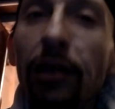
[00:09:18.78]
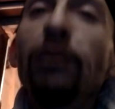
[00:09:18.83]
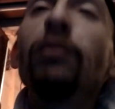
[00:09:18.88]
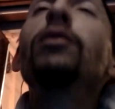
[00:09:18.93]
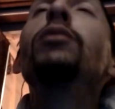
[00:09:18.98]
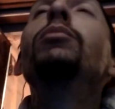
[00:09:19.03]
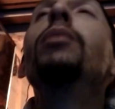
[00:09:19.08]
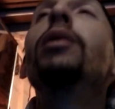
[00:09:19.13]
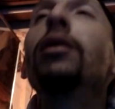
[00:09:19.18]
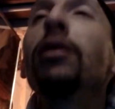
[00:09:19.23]

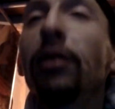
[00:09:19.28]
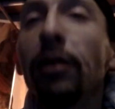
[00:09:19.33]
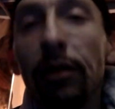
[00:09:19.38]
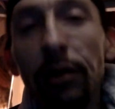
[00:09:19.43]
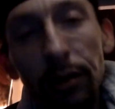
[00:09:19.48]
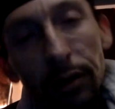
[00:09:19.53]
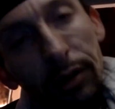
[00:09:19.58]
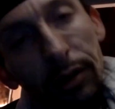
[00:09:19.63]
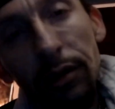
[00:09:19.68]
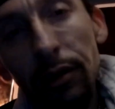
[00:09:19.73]
you my
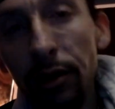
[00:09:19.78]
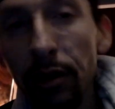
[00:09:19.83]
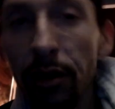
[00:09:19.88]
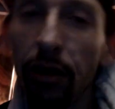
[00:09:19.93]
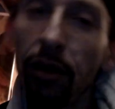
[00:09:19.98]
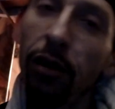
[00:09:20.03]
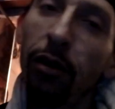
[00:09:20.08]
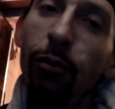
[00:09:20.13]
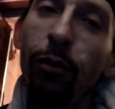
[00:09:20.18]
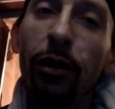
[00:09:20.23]
little
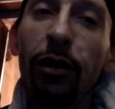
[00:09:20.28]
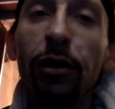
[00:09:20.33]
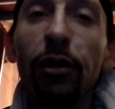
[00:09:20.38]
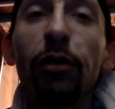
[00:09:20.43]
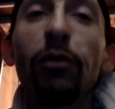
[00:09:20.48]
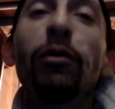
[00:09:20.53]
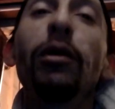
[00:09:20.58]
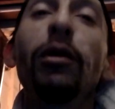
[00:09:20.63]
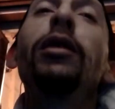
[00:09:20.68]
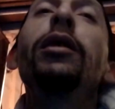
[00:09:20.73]

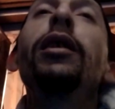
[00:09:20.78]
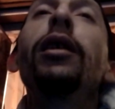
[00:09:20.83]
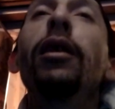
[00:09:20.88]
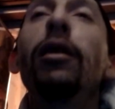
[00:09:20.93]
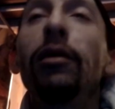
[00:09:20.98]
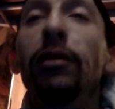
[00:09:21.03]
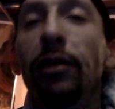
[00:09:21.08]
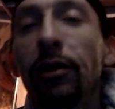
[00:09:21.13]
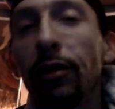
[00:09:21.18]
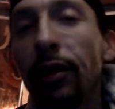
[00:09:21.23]

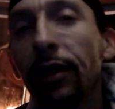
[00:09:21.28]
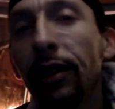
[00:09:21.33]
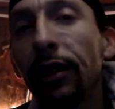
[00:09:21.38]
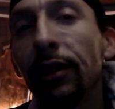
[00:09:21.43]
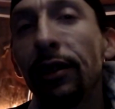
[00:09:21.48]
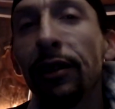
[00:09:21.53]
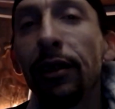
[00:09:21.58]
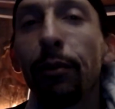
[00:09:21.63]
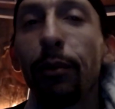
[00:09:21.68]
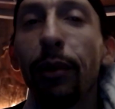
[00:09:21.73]
rundown. So like I
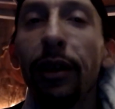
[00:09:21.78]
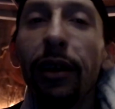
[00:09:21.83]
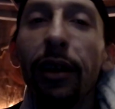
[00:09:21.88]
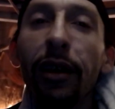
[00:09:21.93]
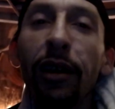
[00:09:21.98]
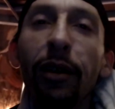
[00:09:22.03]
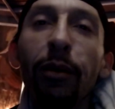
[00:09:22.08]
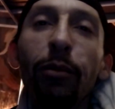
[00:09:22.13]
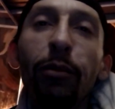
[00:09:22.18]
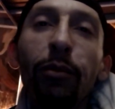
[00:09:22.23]
said, my
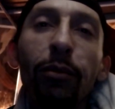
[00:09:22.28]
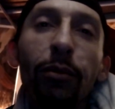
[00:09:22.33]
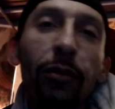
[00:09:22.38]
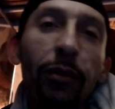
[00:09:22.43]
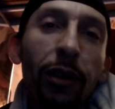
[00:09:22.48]
name.